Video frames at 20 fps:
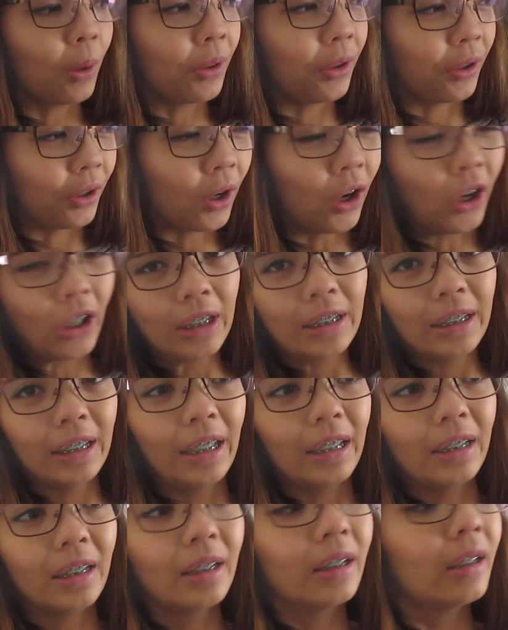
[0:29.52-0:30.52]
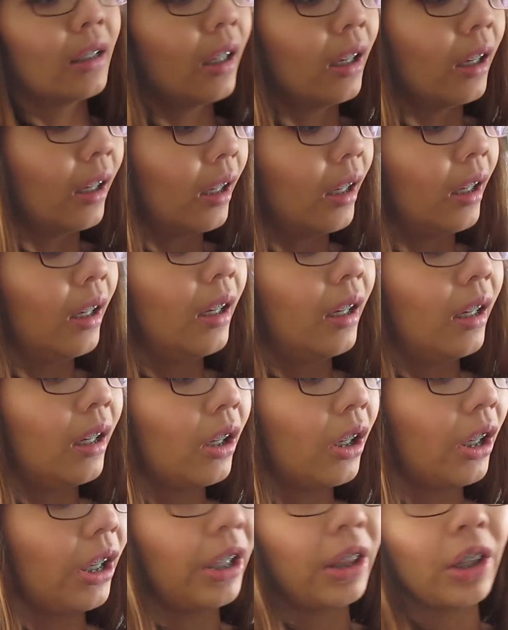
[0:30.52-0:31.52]
on their car seats
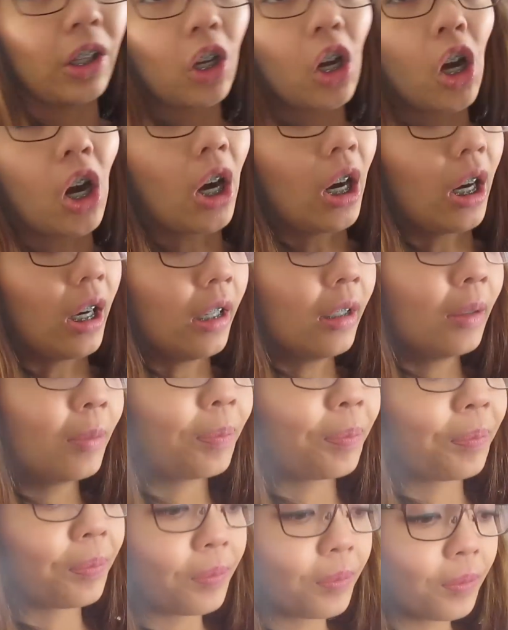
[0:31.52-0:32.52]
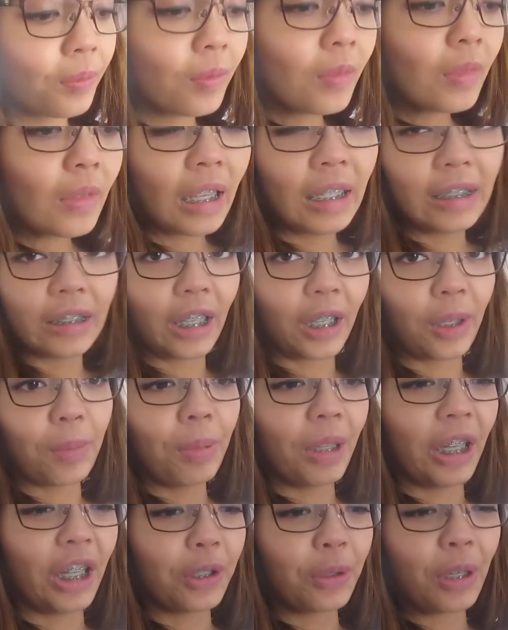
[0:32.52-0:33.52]
in the car. It's like a
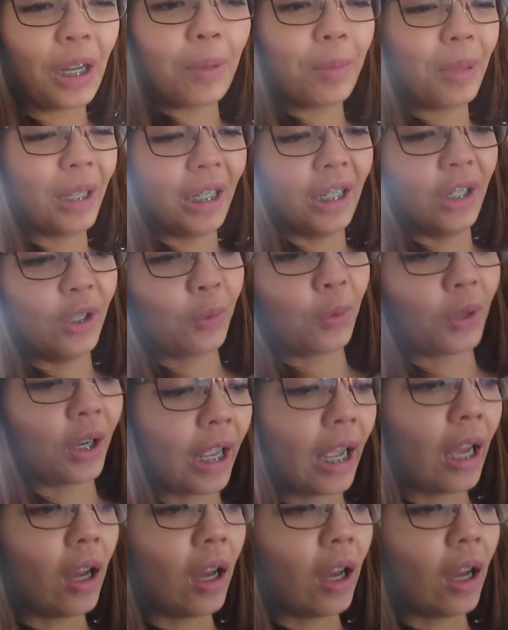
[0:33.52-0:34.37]
play tray, but it didn't work